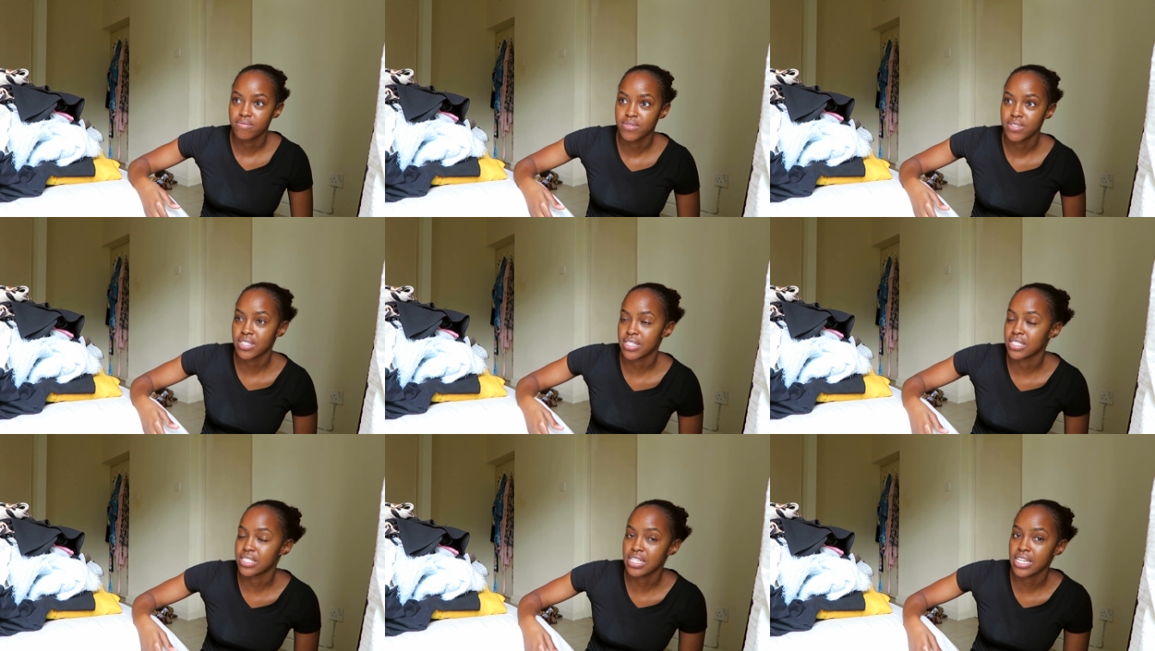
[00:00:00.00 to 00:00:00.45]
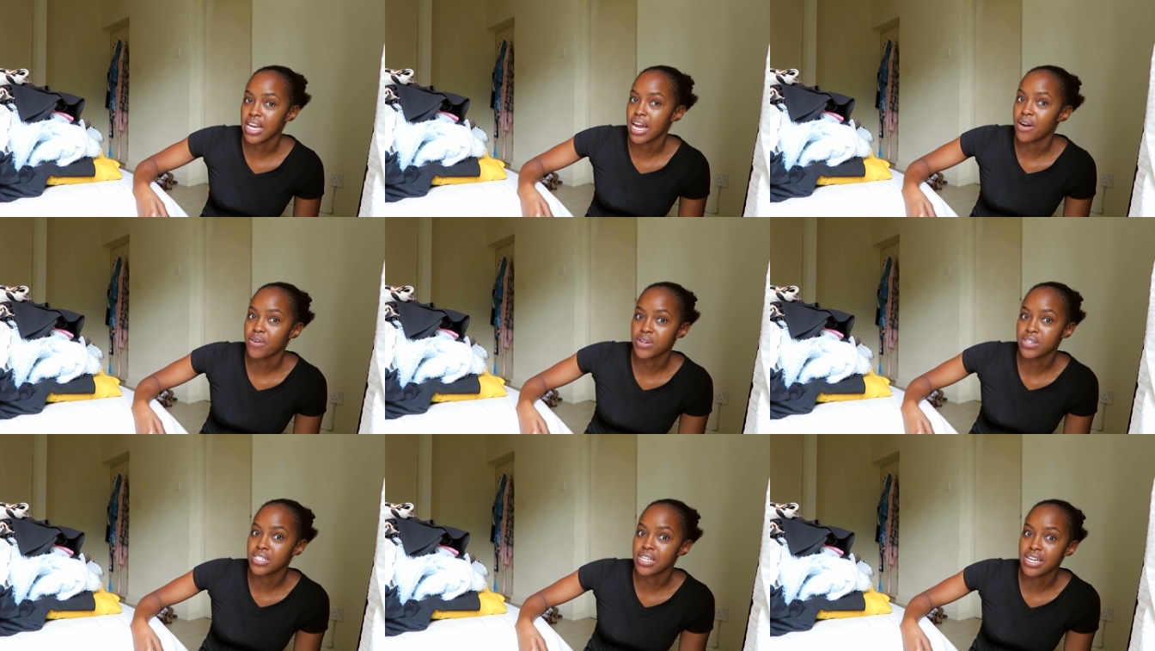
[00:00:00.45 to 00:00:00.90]

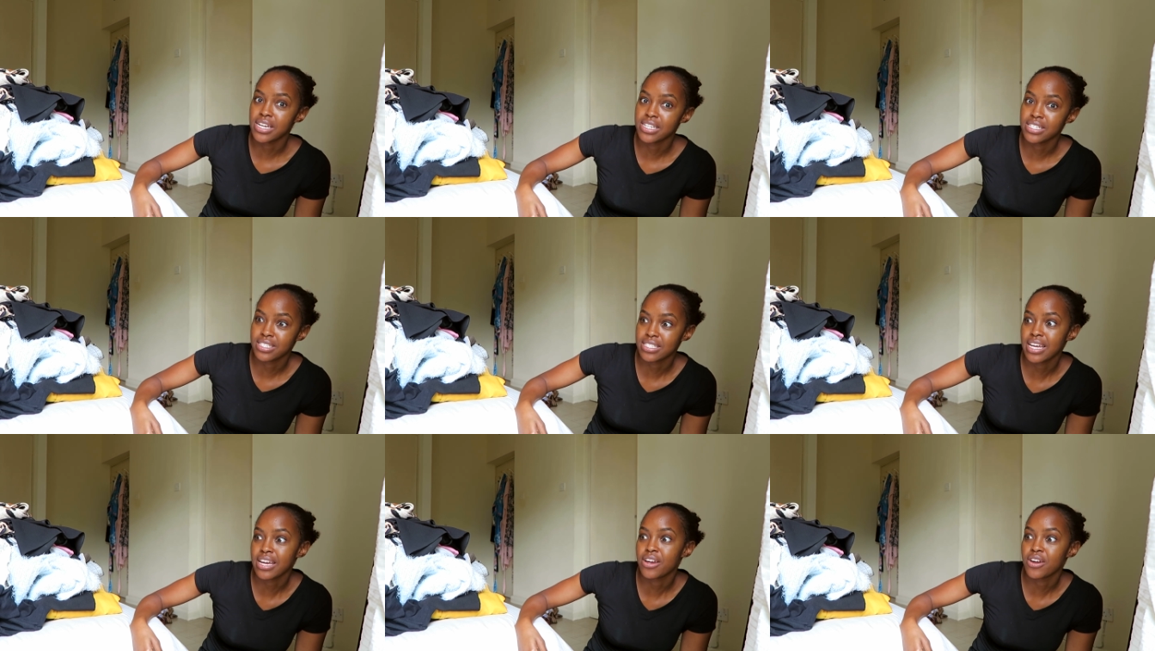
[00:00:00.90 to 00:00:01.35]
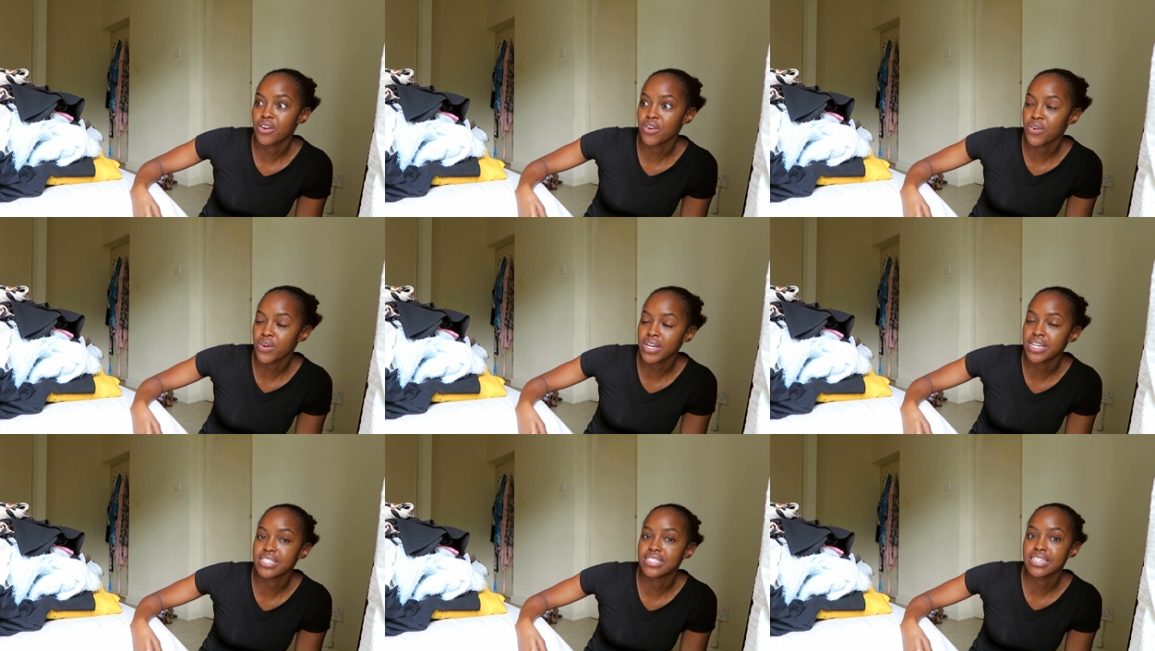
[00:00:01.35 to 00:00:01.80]
16-hour days, like
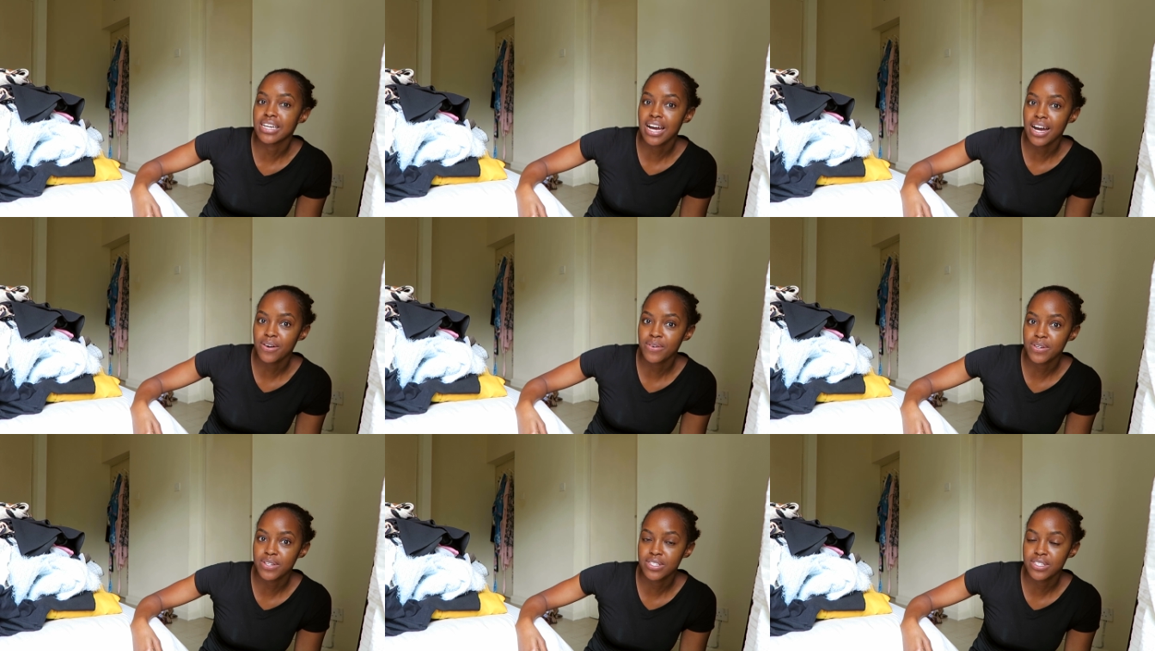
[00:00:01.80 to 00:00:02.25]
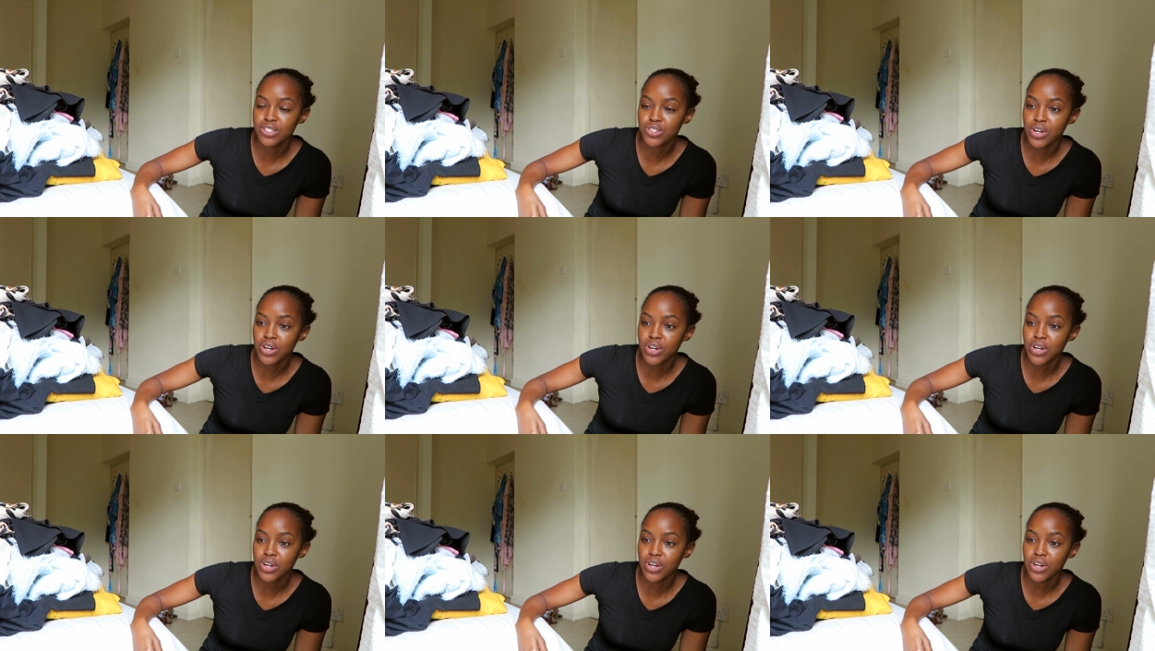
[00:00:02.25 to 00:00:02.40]
crazy hours,